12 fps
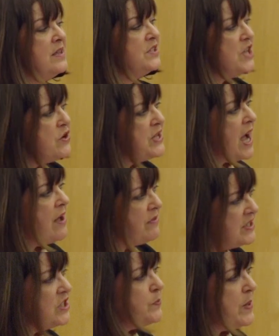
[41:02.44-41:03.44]
There's no doubt
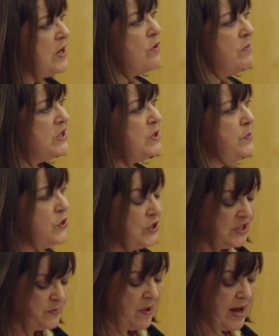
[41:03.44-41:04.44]
this has been on Mr.
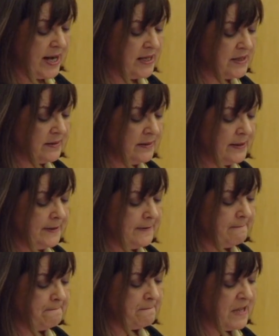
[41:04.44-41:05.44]
Putin's mind.
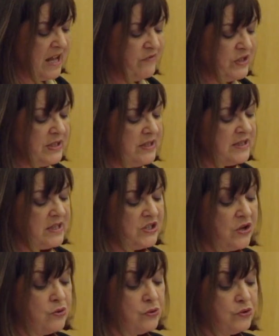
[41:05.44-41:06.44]
Ever since the
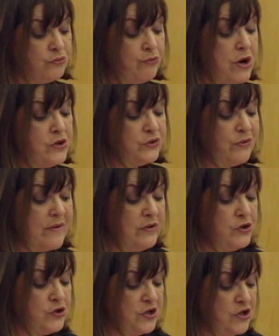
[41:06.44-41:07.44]
so-called Rose
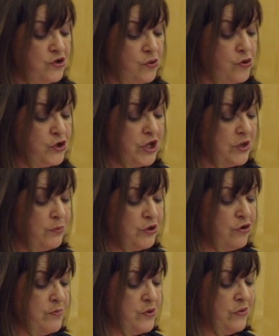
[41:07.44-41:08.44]
Revolution in Georgia,
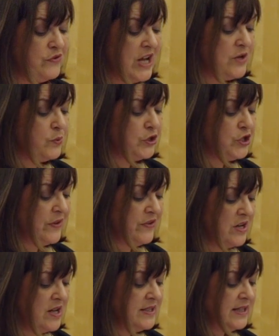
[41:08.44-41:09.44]
which removed Edward
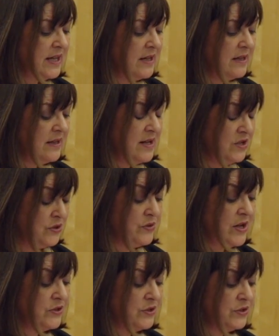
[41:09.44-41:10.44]
Shevardnadze in
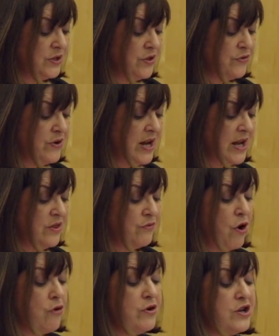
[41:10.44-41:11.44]
2003, and the
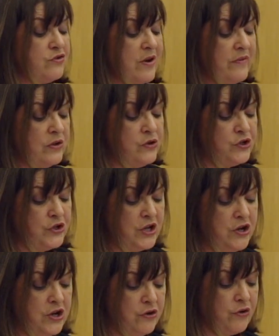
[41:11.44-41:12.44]
Orange Revolution
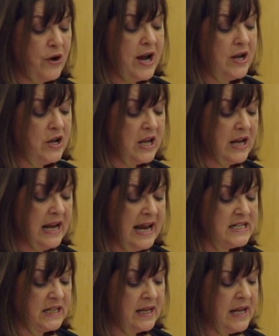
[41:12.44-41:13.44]
in Ukraine a year
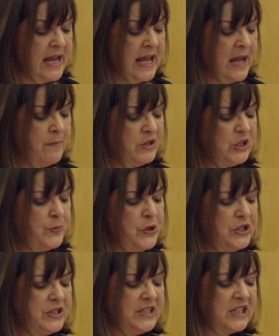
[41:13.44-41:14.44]
later, Mr.
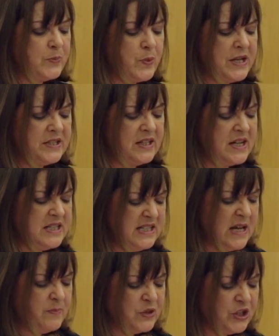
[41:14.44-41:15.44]
Putin's expressed a
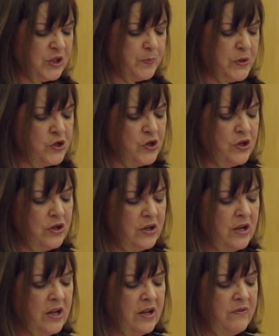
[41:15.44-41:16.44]
deep suspicion
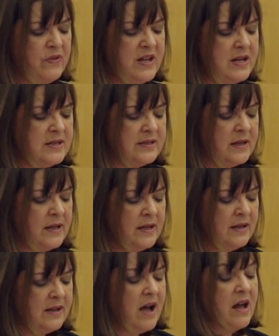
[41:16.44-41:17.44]
of these
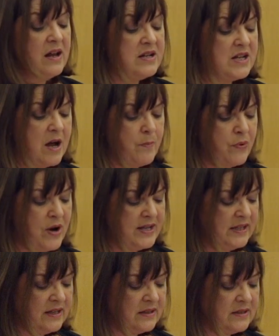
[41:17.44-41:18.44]
coloured
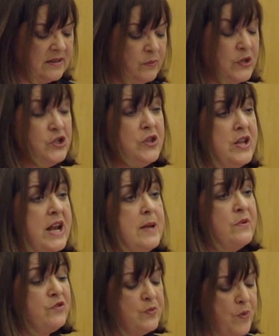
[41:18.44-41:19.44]
uprisings, which in the
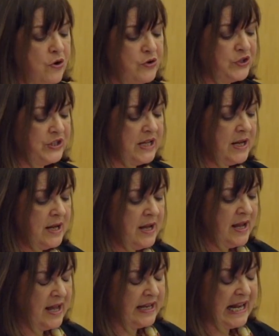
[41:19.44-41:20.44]
name of democracy
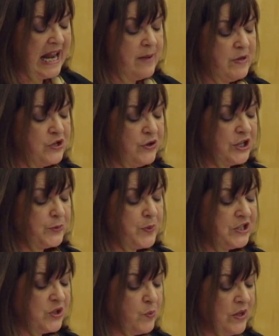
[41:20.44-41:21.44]
and claiming to
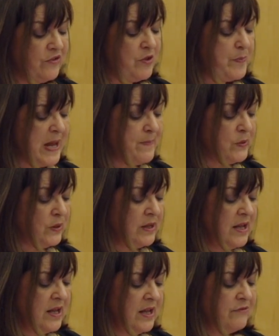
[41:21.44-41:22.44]
express the will of the people
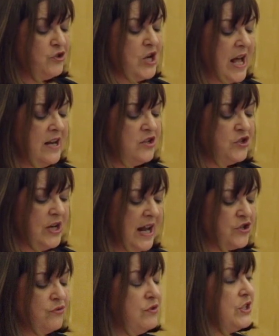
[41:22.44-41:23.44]
have challenged
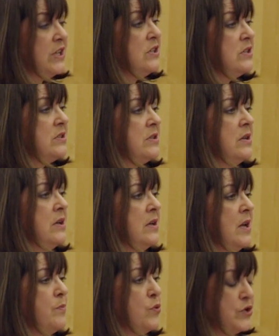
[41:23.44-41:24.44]
election results
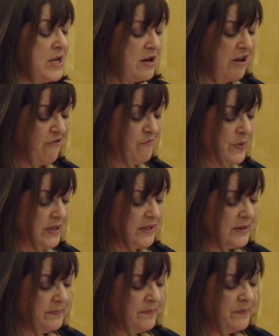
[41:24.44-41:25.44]
and brought down
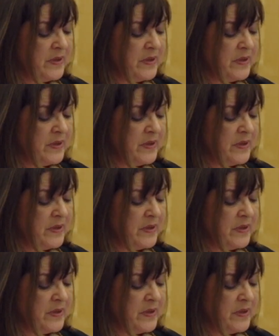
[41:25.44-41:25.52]
governments.